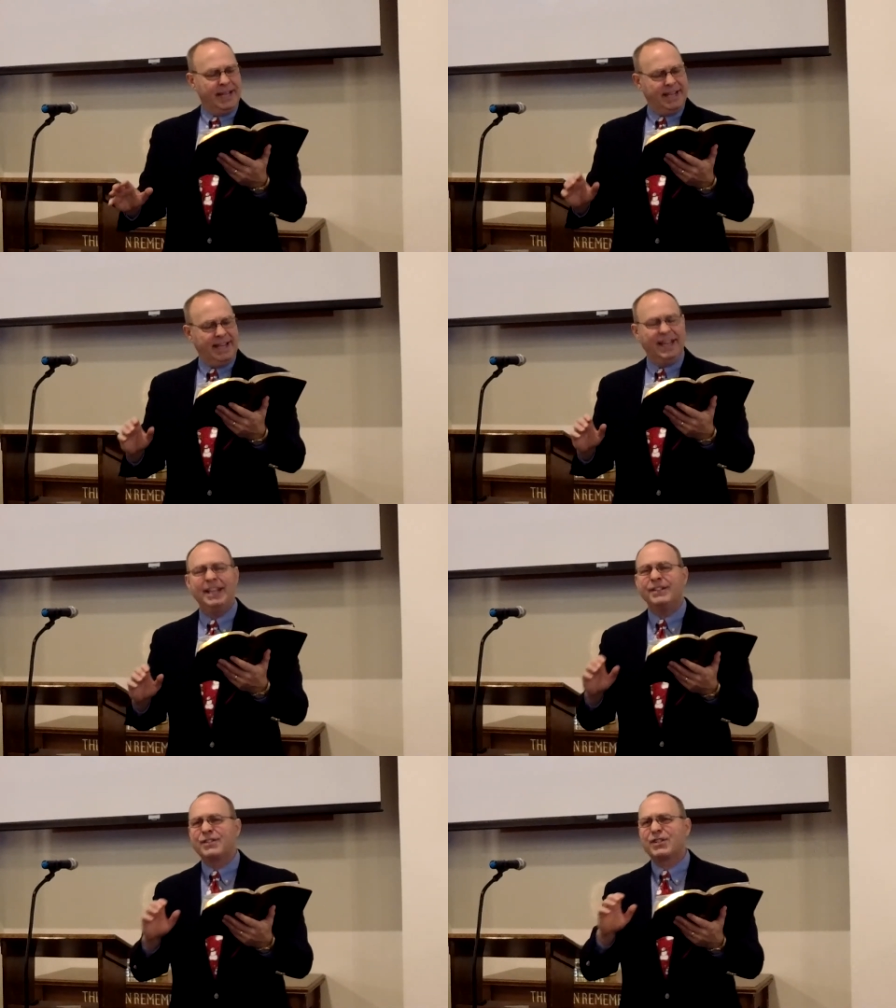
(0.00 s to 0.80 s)

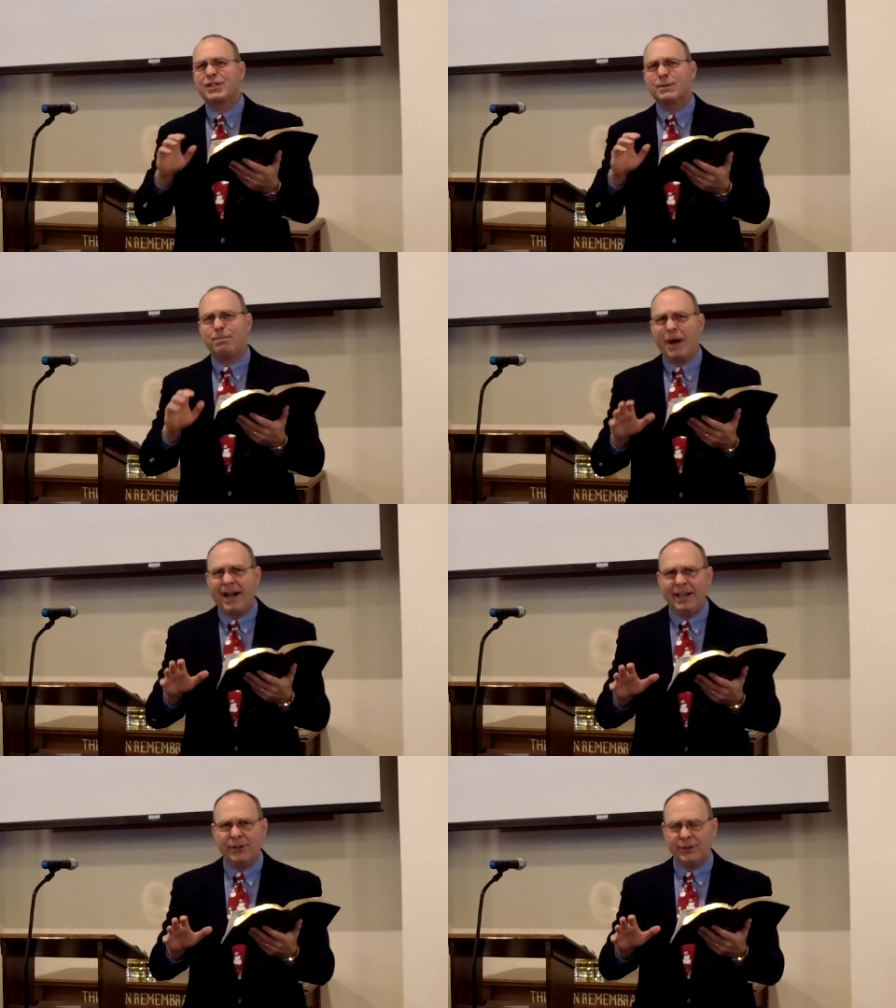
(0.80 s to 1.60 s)
He
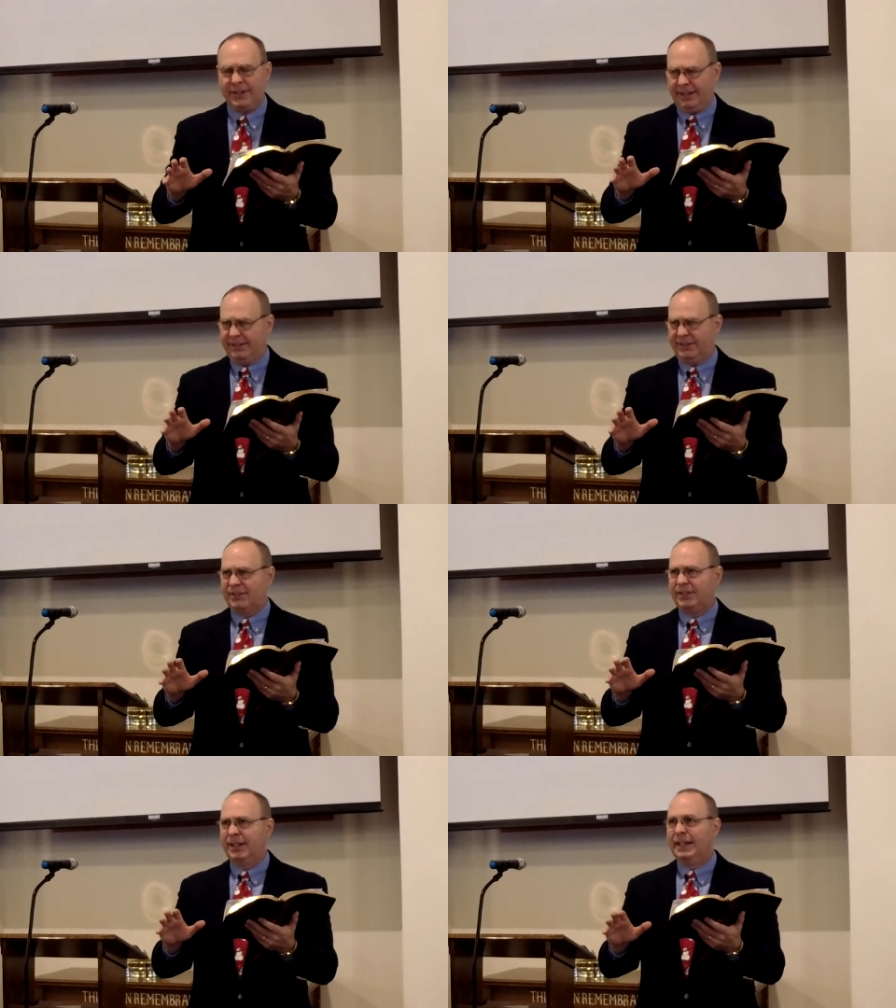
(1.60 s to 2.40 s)
inspired it.